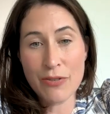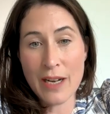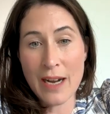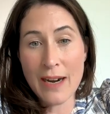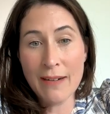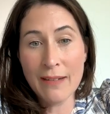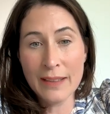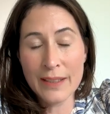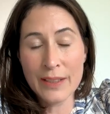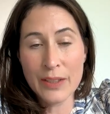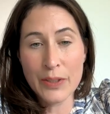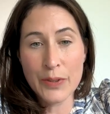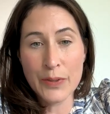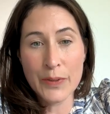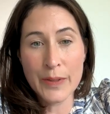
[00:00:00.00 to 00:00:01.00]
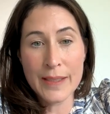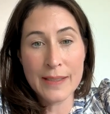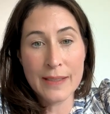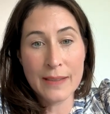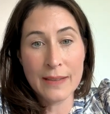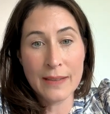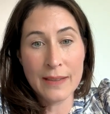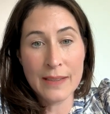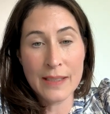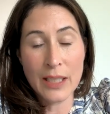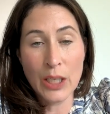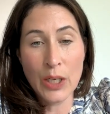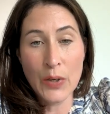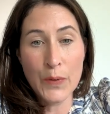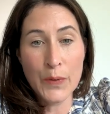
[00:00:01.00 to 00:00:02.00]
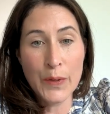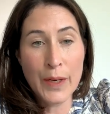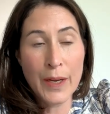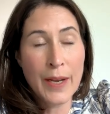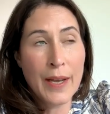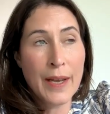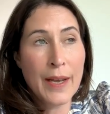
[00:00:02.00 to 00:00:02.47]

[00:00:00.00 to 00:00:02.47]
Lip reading: in Ireland who is a lone